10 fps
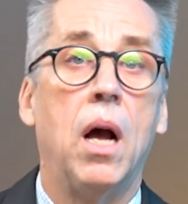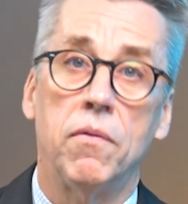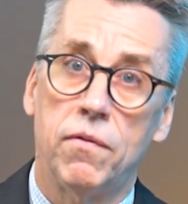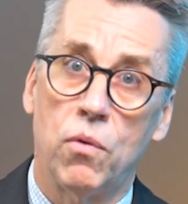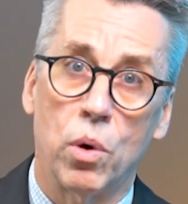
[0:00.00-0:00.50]

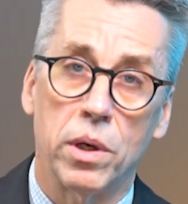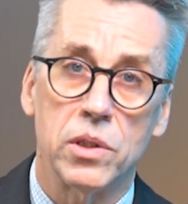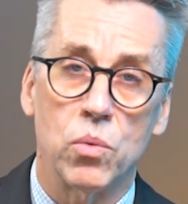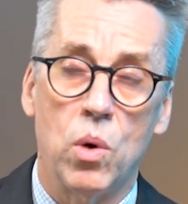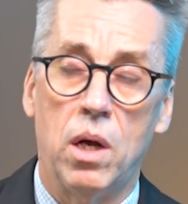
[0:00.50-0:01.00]
Ford
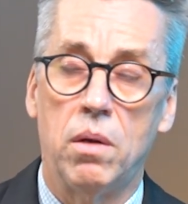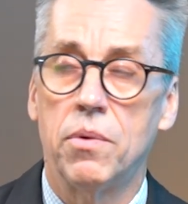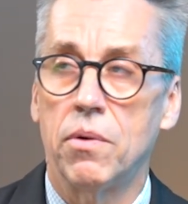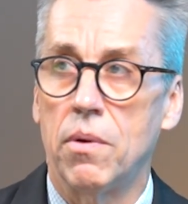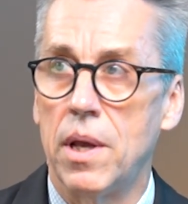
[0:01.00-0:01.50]
as well,
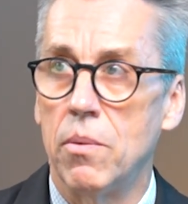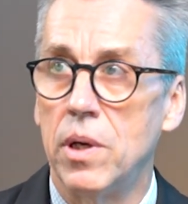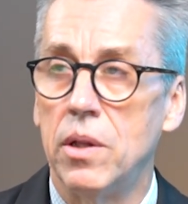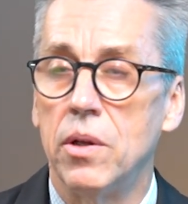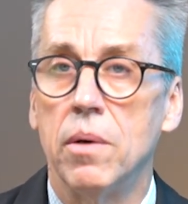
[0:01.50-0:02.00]
throw that
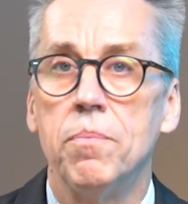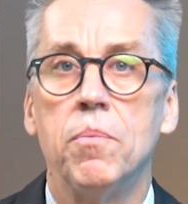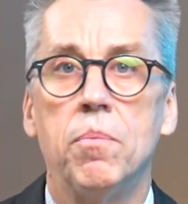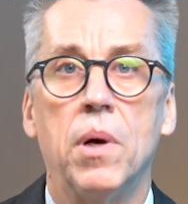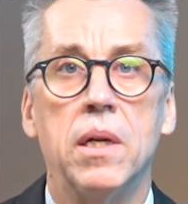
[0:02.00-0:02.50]
one in there.
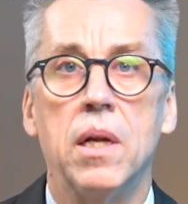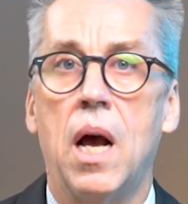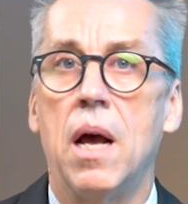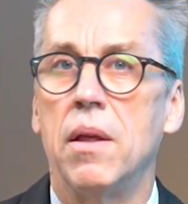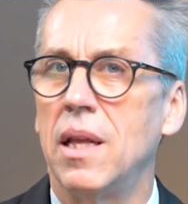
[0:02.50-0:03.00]
But
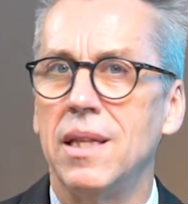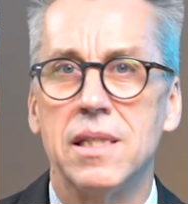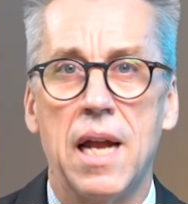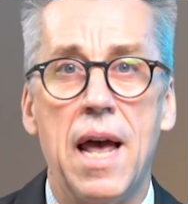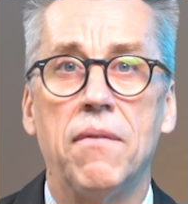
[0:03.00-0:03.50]
at
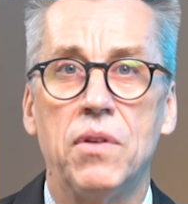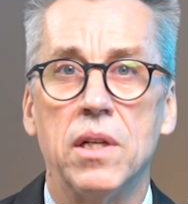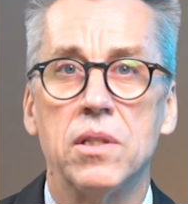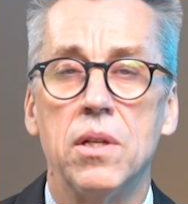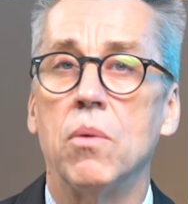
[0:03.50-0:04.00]
least a half
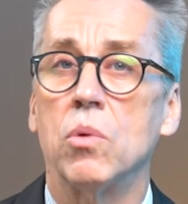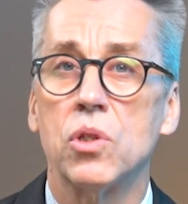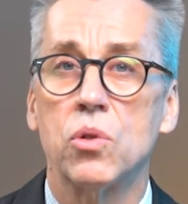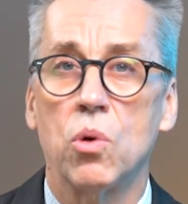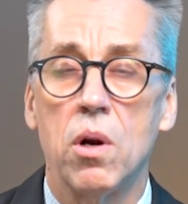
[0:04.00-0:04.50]
dozen that were
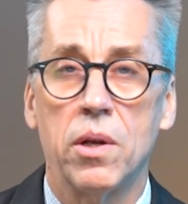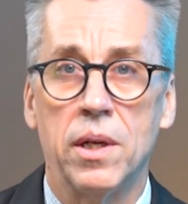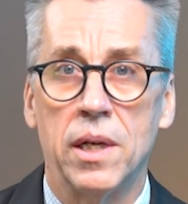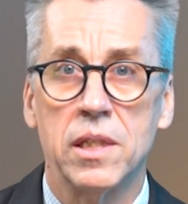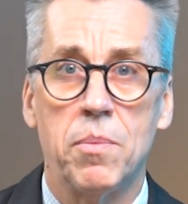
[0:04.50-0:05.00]
stronger
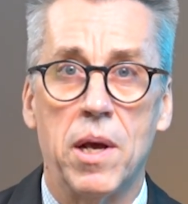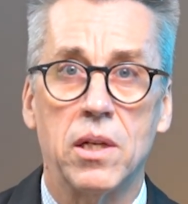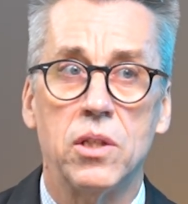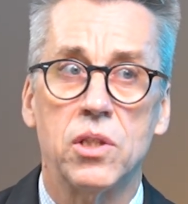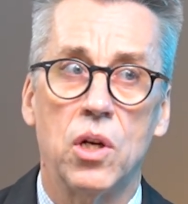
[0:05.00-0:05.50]
than
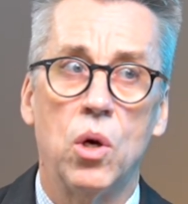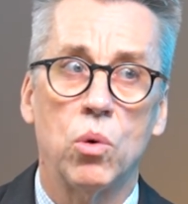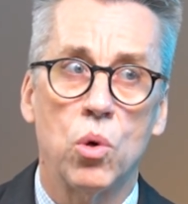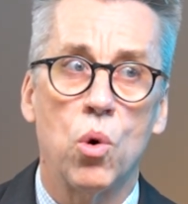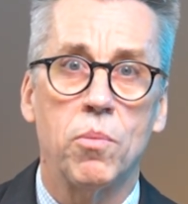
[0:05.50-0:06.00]
expected.
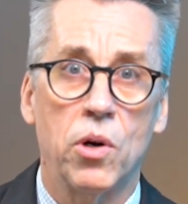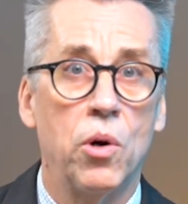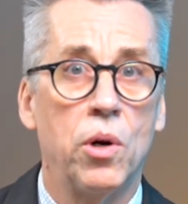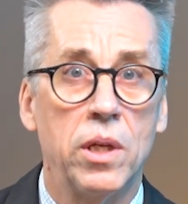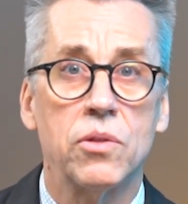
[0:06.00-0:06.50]
So corporate
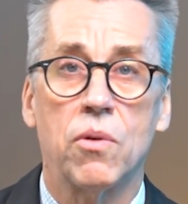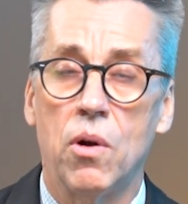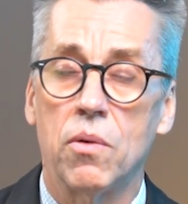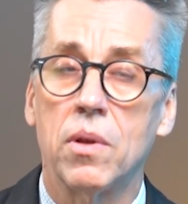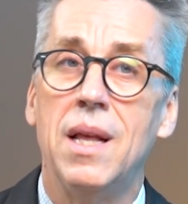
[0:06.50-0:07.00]
earnings
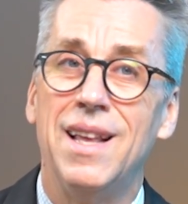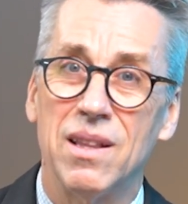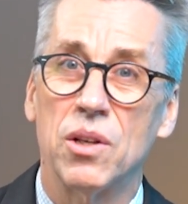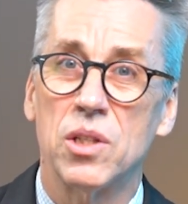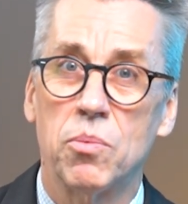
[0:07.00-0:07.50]
growth
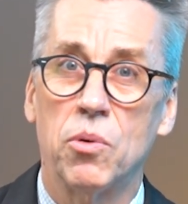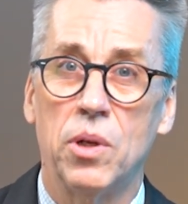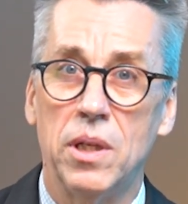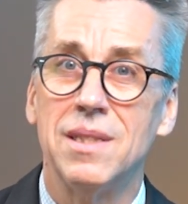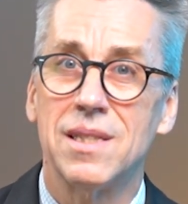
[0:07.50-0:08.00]
looks
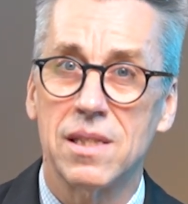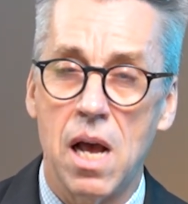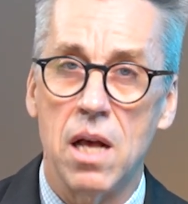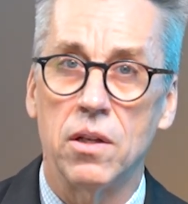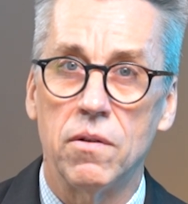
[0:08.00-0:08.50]
pretty
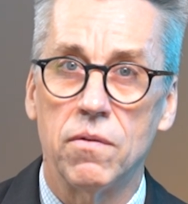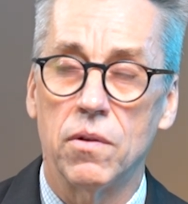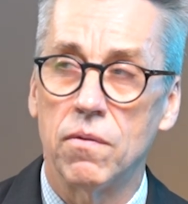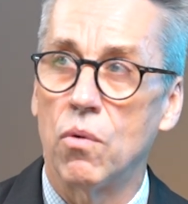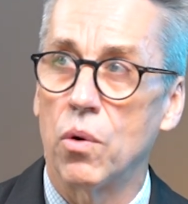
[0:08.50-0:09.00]
solid for
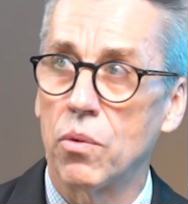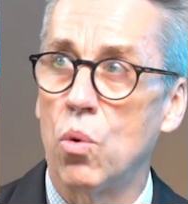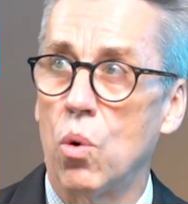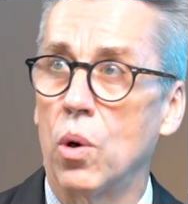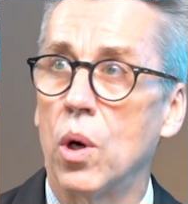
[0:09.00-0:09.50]
the fourth
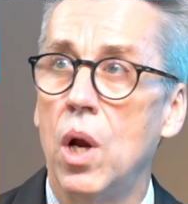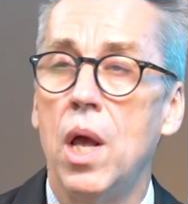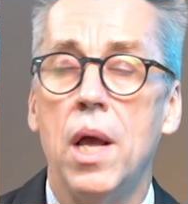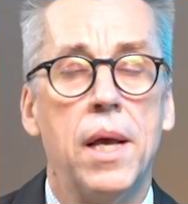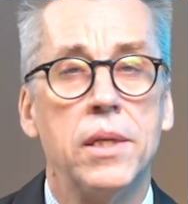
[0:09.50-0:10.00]
quarter.
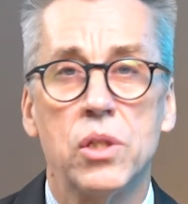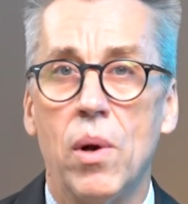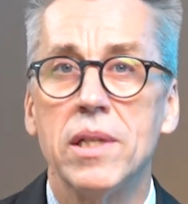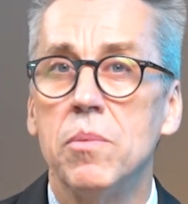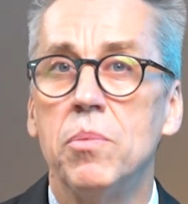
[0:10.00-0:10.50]
So
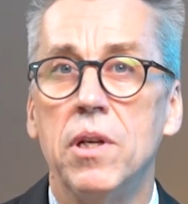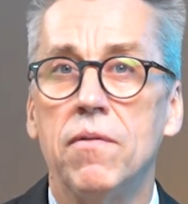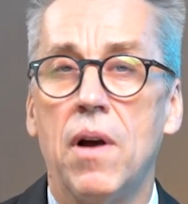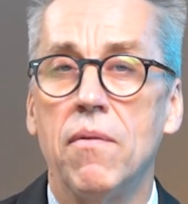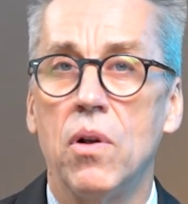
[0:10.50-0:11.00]
S&P
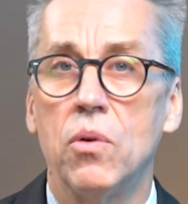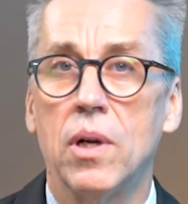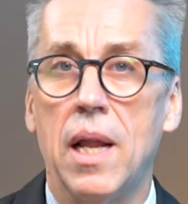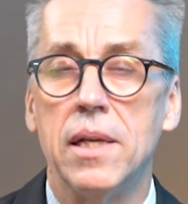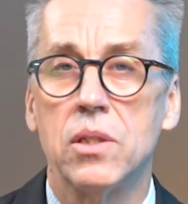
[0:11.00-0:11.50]

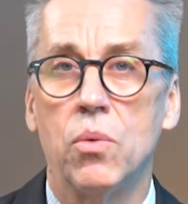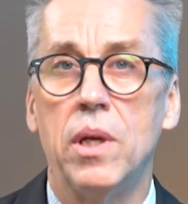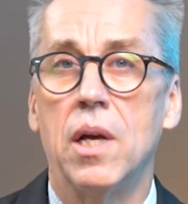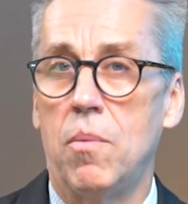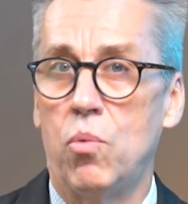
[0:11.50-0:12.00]
500 last
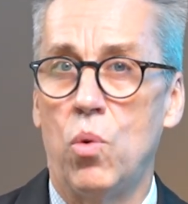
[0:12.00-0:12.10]
week up